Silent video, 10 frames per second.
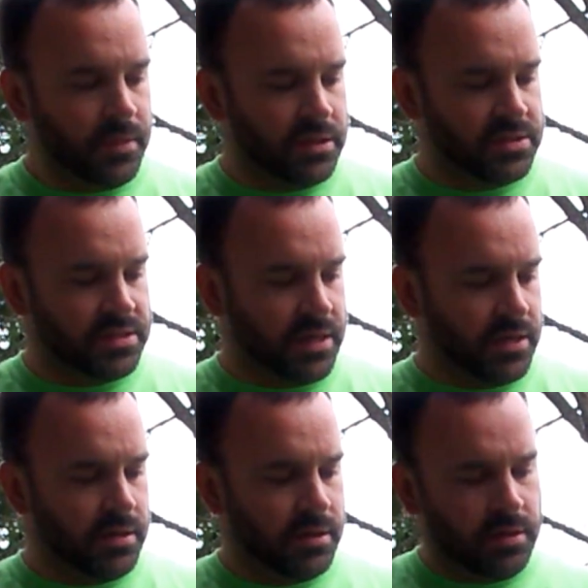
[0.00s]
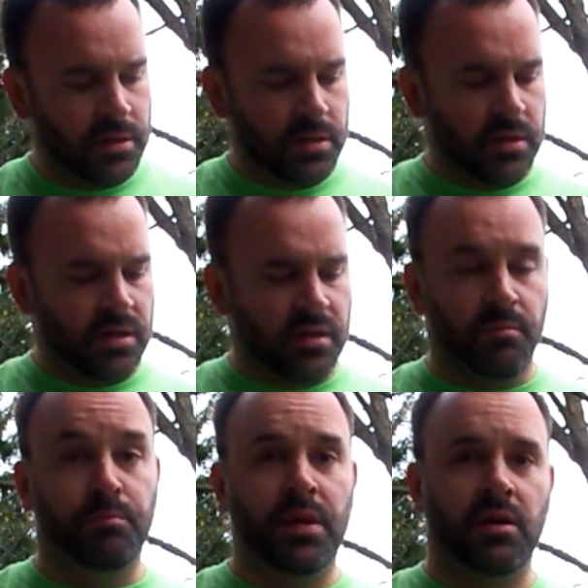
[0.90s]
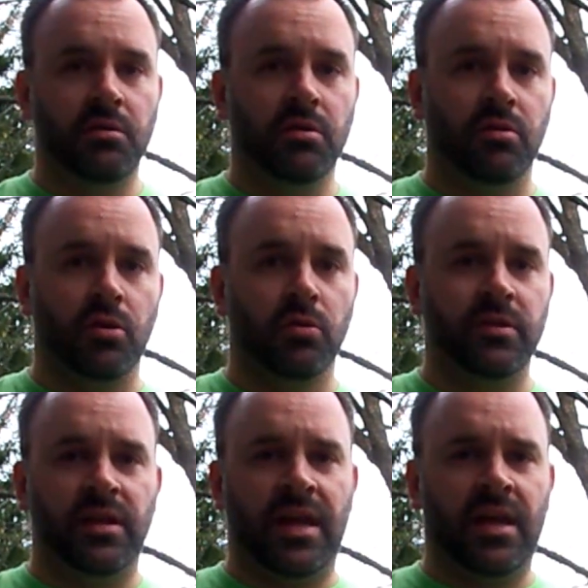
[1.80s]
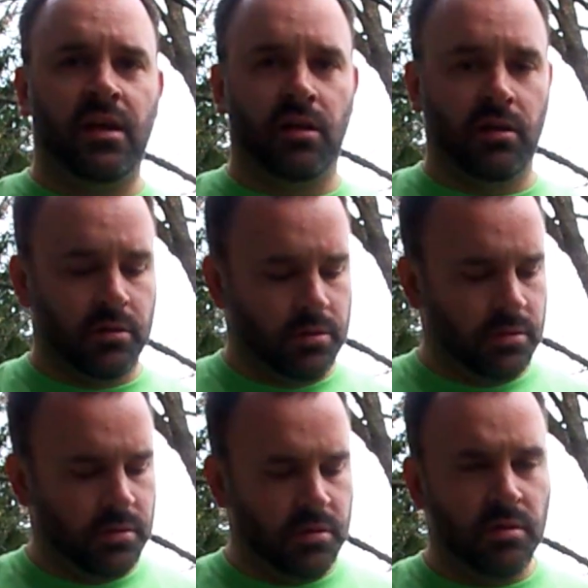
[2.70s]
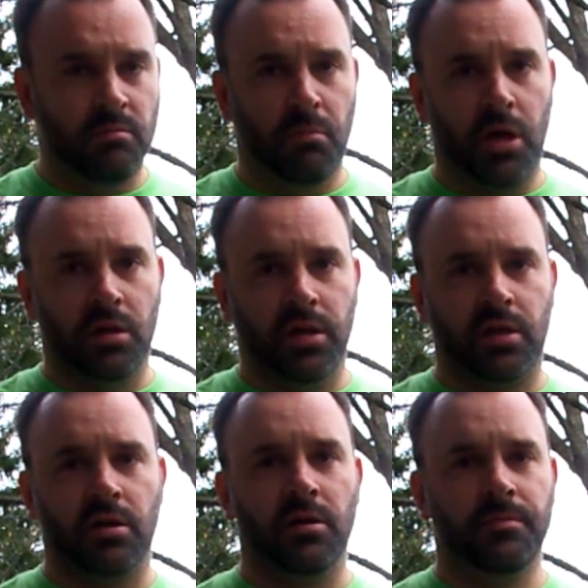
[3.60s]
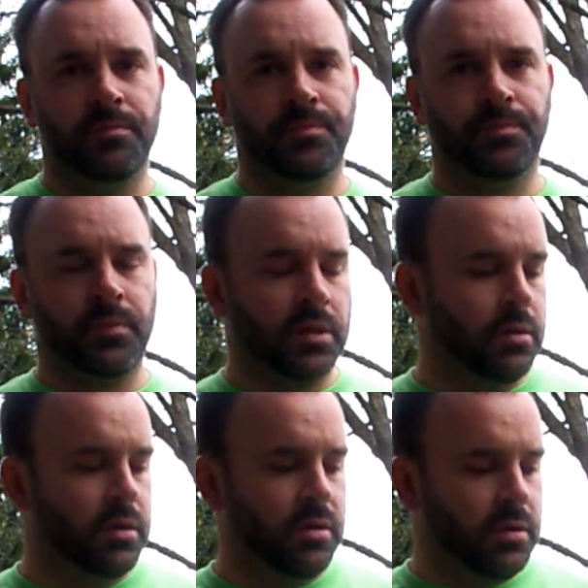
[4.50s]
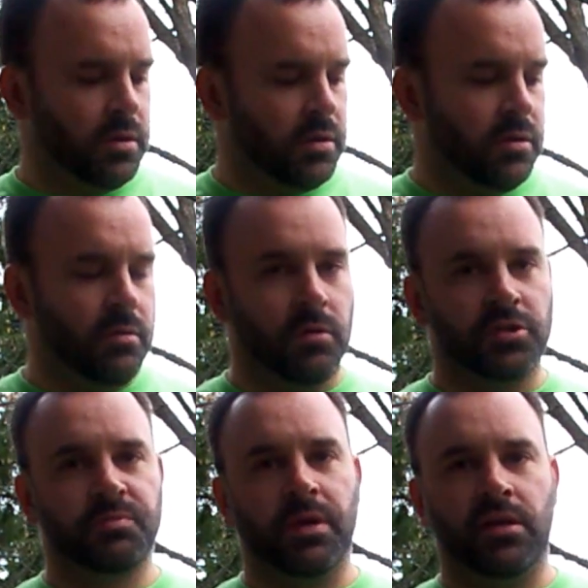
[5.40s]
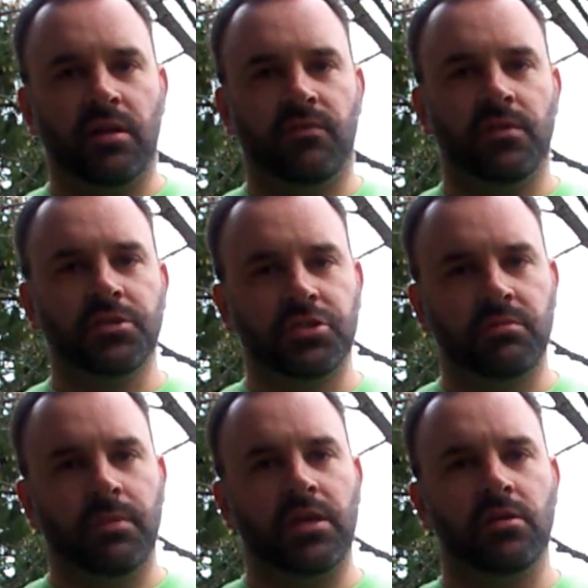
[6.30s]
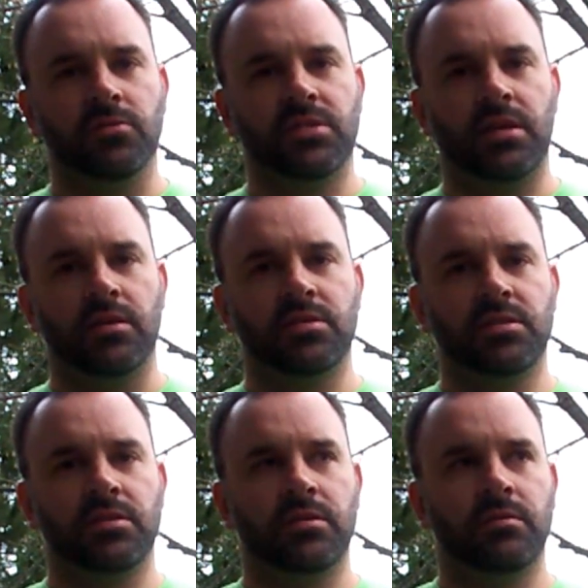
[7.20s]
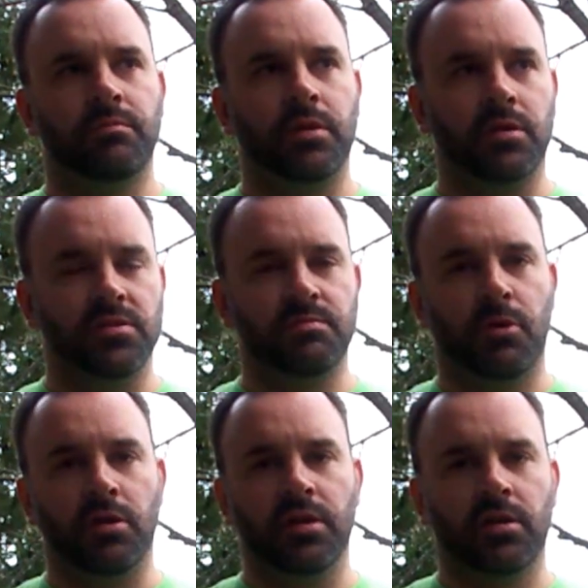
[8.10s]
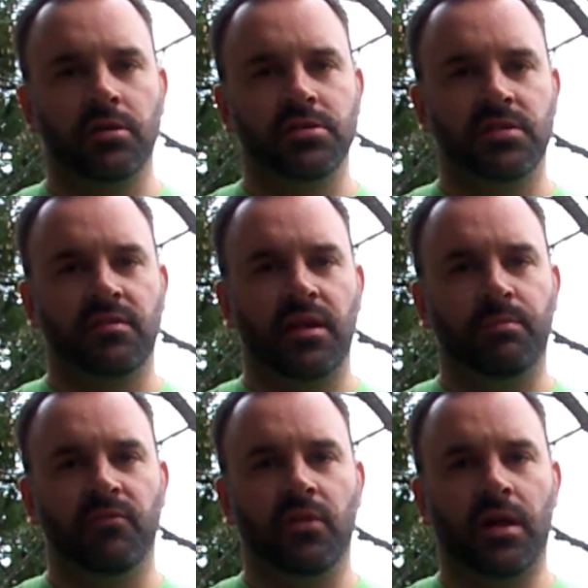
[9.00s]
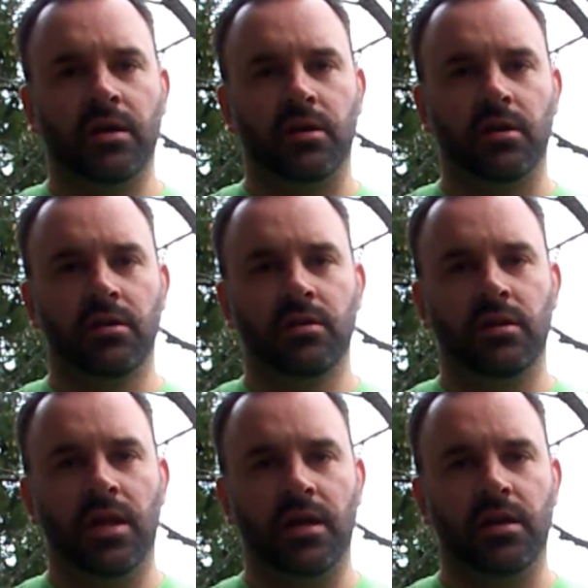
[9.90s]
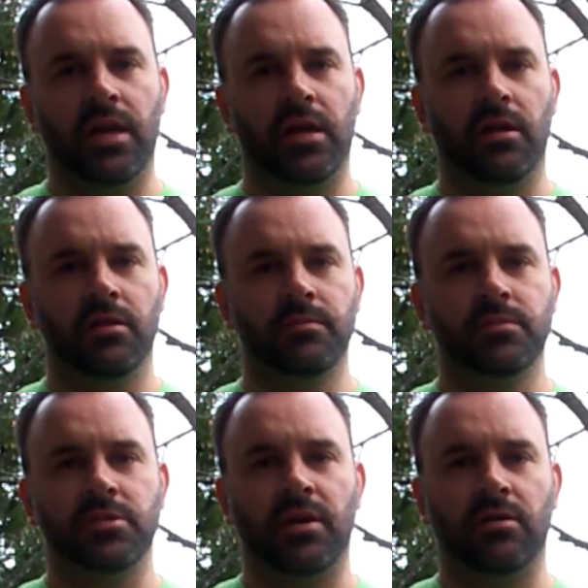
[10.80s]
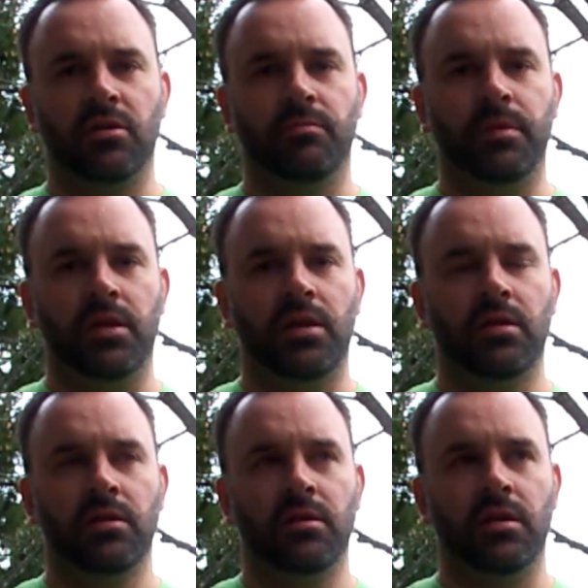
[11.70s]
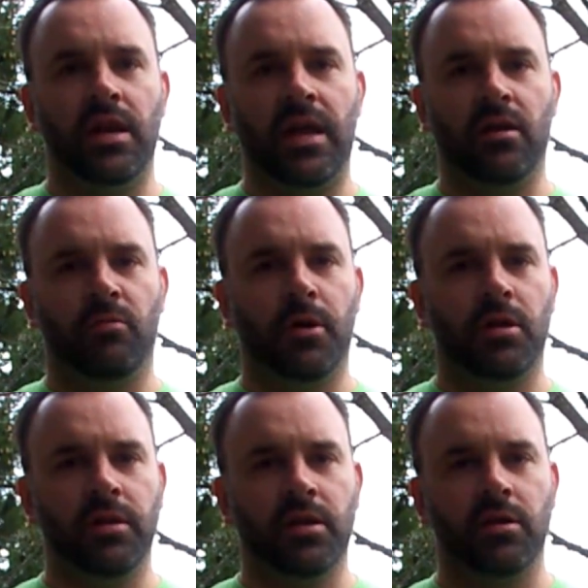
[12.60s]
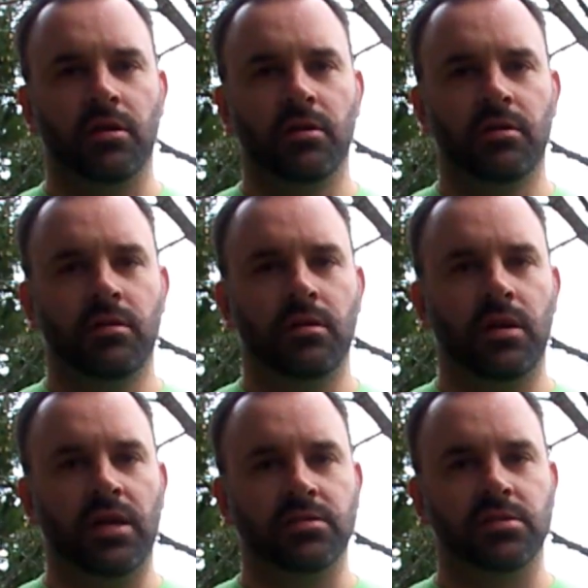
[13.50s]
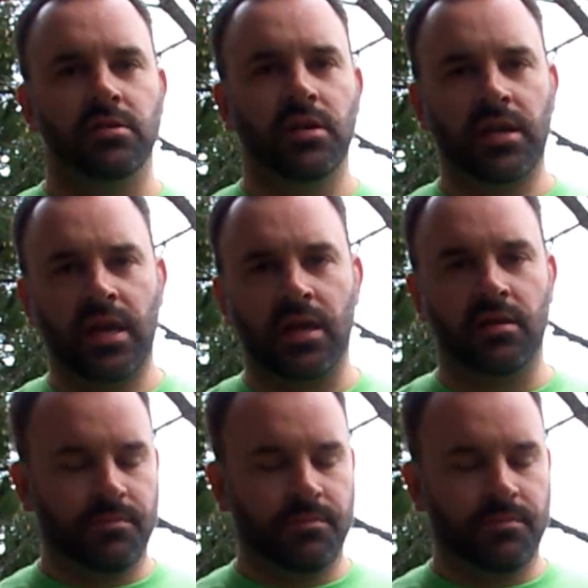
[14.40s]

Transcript: said Imperial Golden Ale malt liquor, which by definition made no sense because malt liquor is a type of lager, not an ale. So how could it be an ale malt liquor? Answer, it can't.